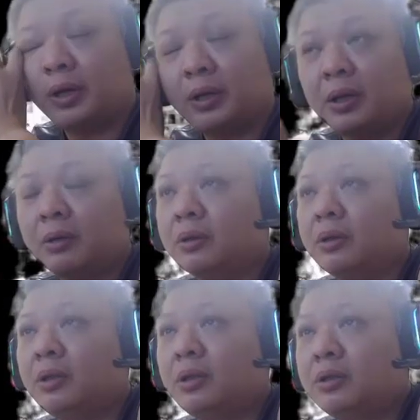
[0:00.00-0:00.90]
Now,
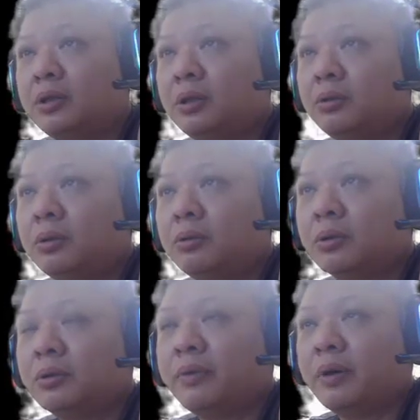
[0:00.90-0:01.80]
c2 equals to
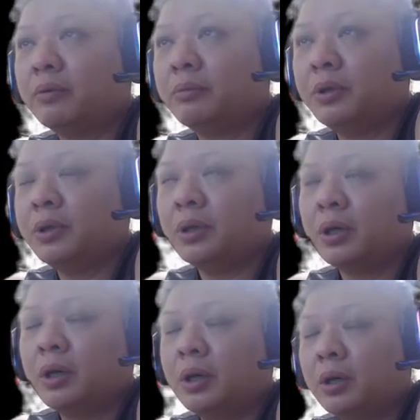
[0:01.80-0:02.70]
5 would be
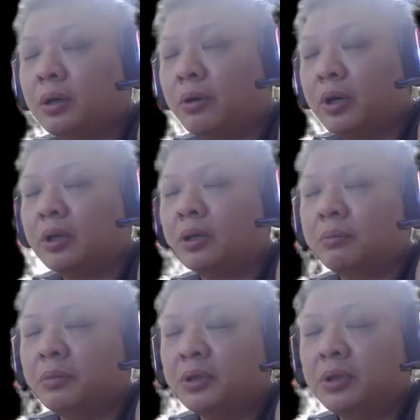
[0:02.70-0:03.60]
quite a
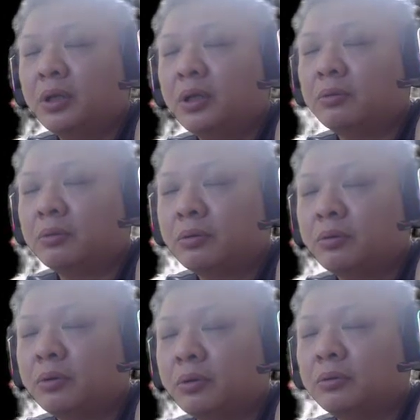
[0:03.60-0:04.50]
mistake that
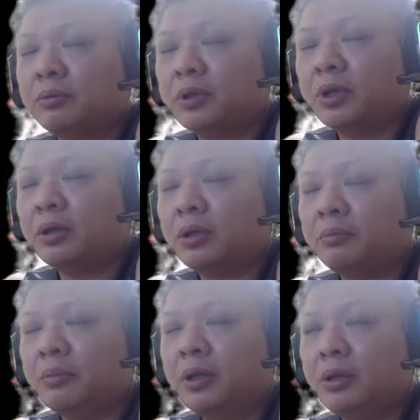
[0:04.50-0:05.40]
could result in
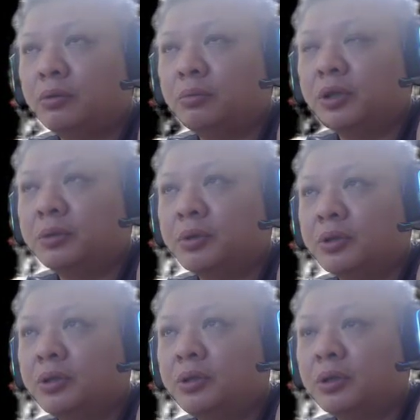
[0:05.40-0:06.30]
many dubious
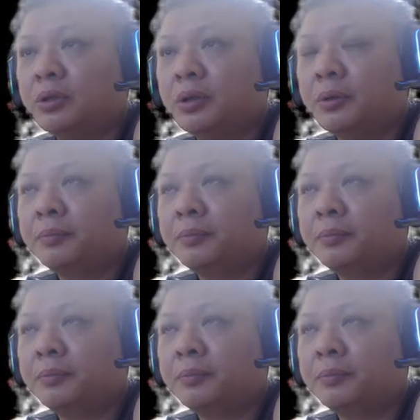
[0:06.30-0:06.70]
positions.